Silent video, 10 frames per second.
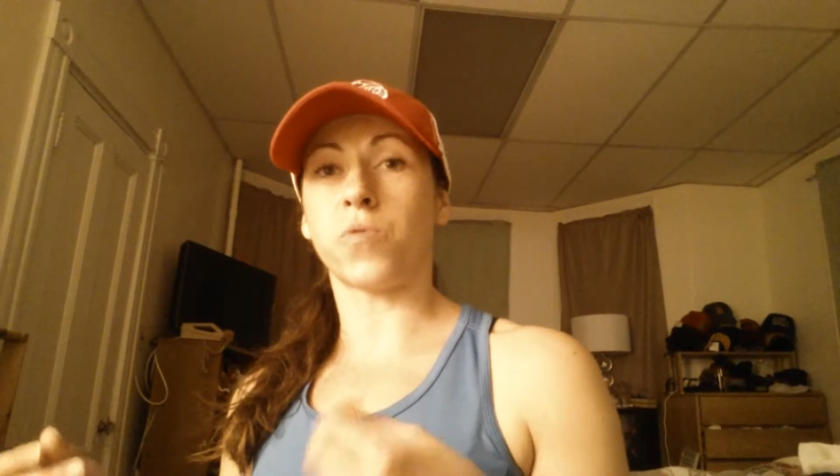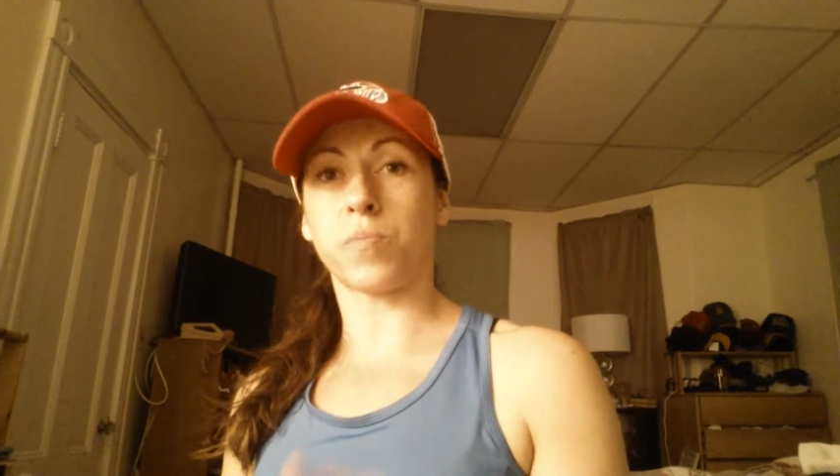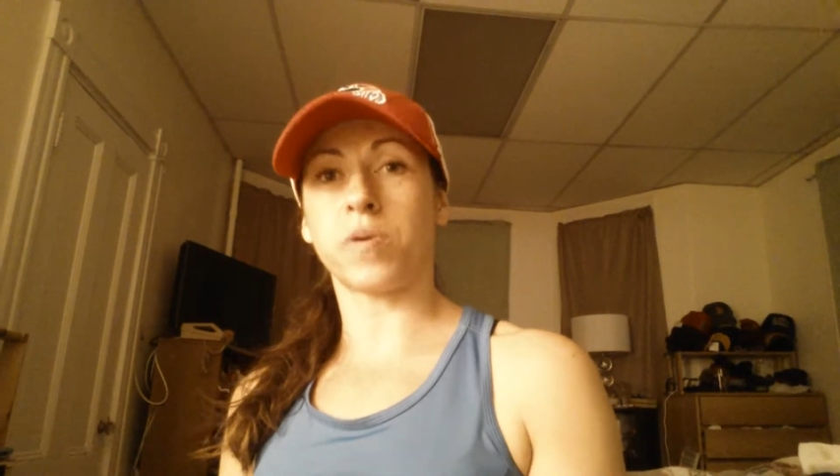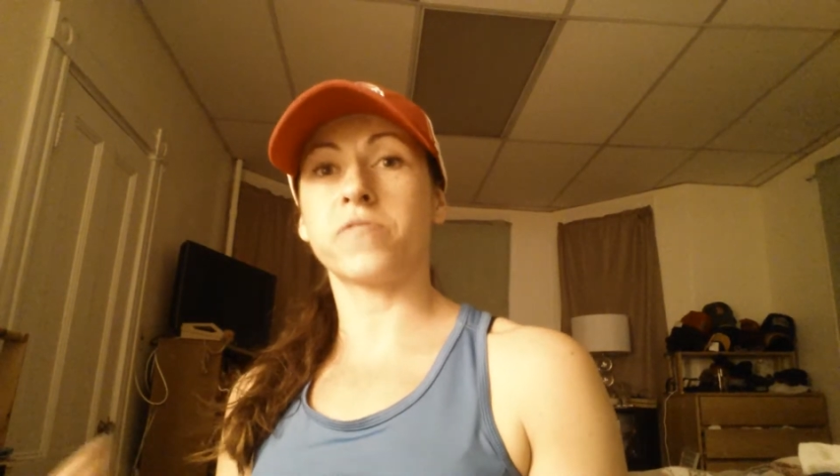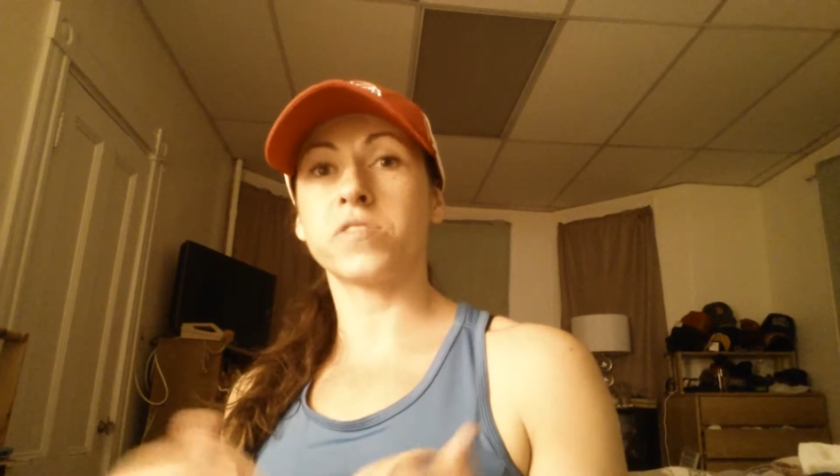who
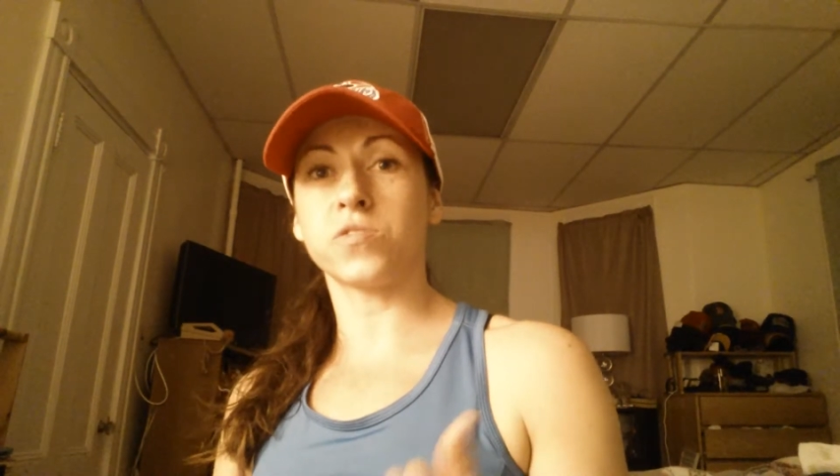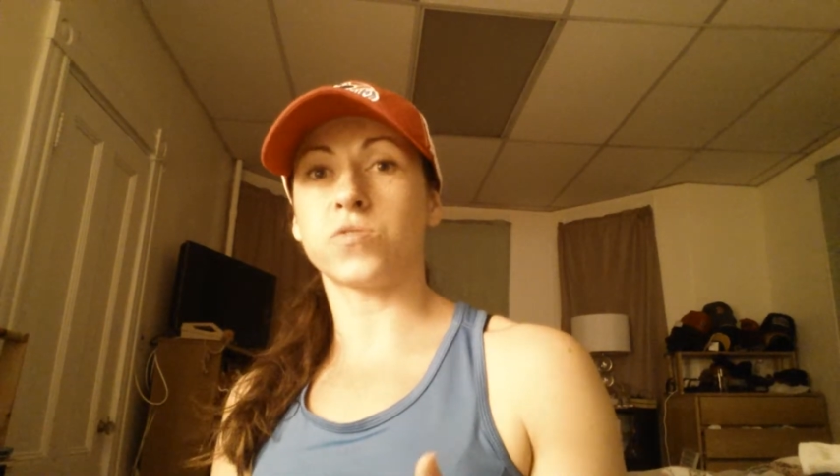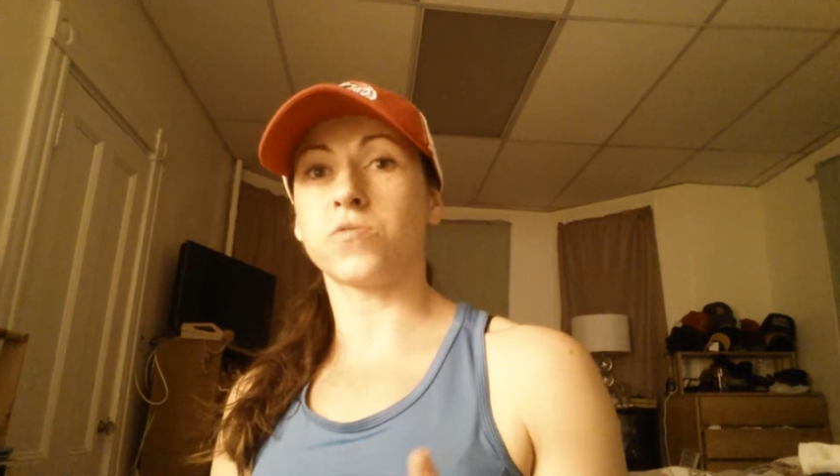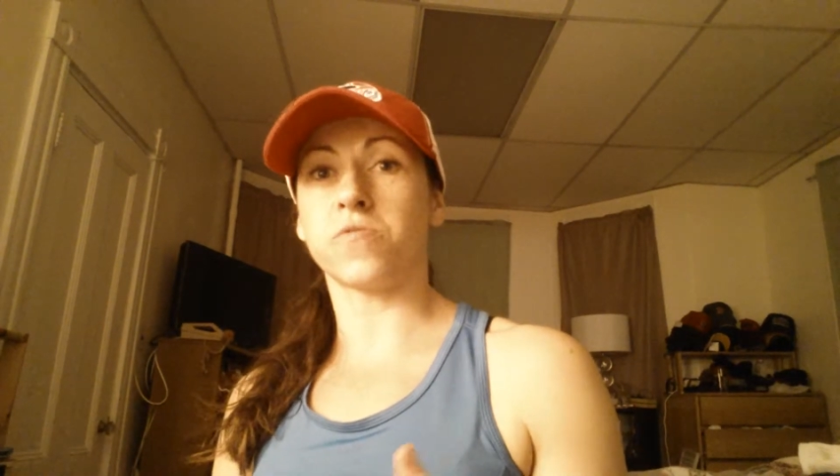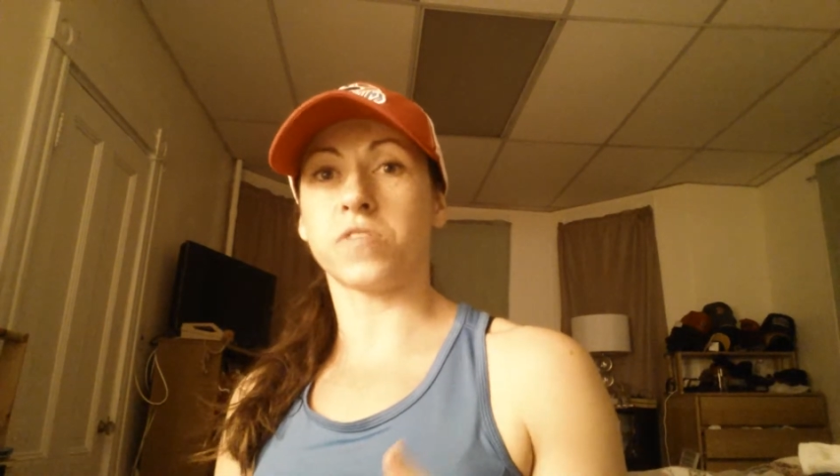are perfectly
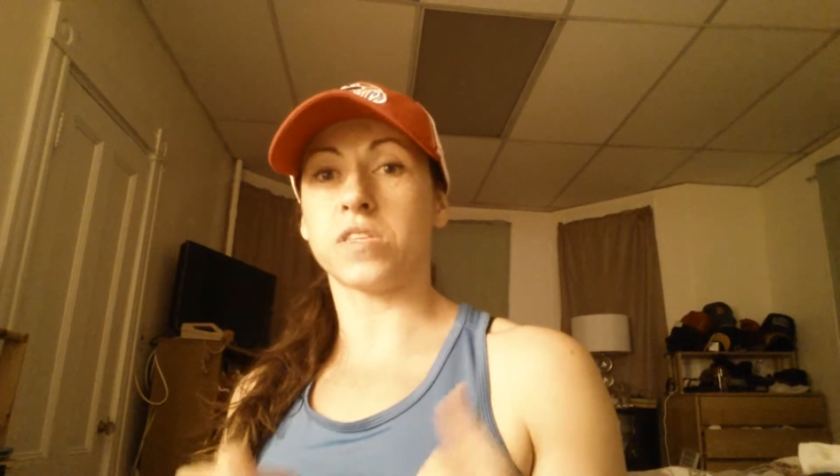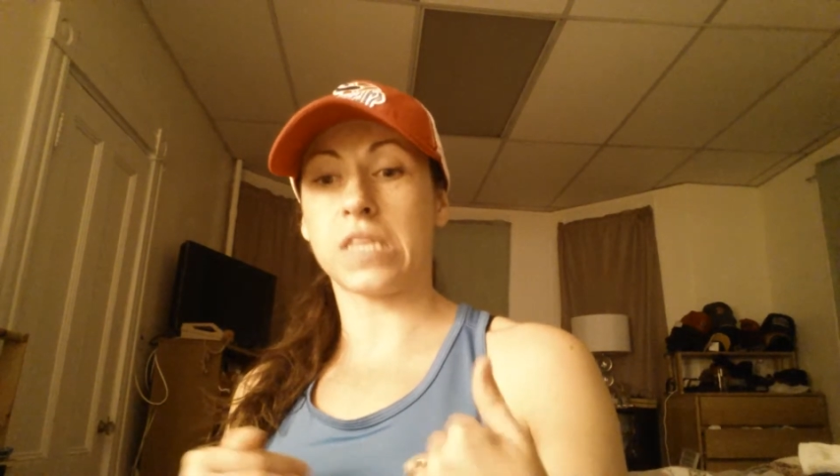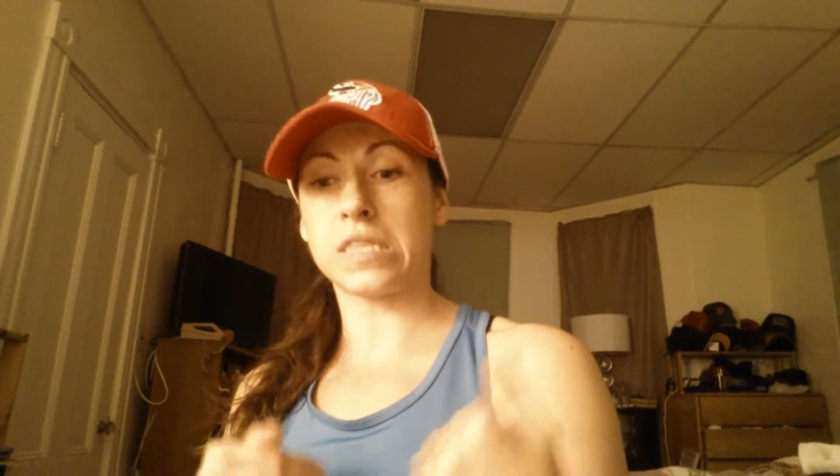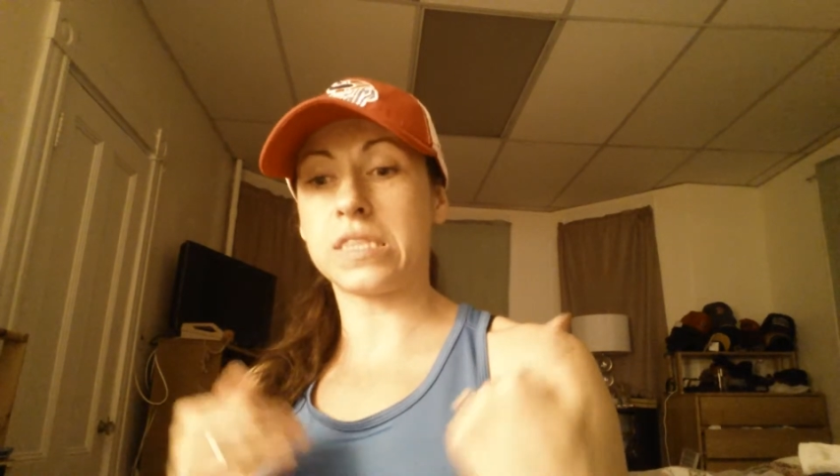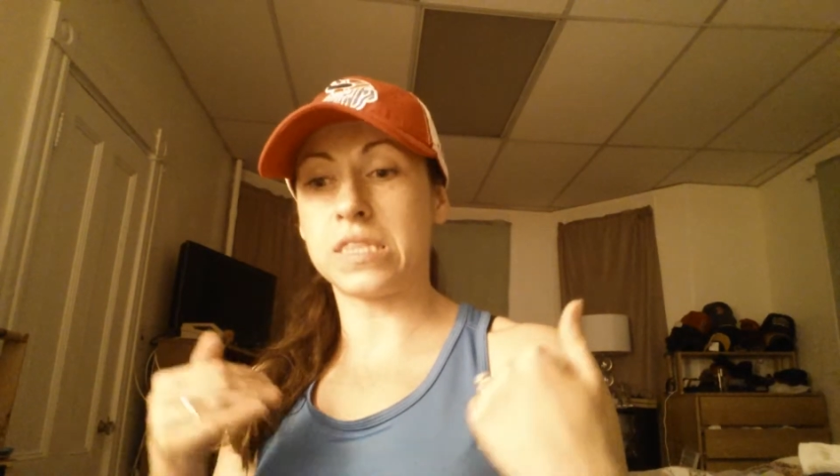suited for
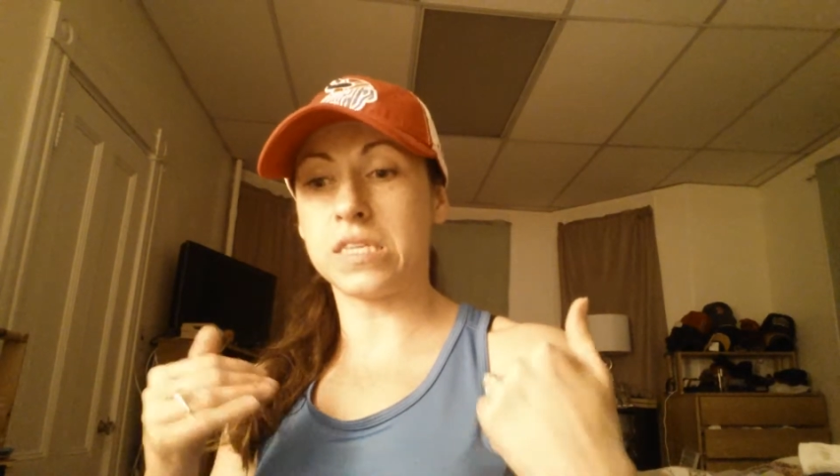that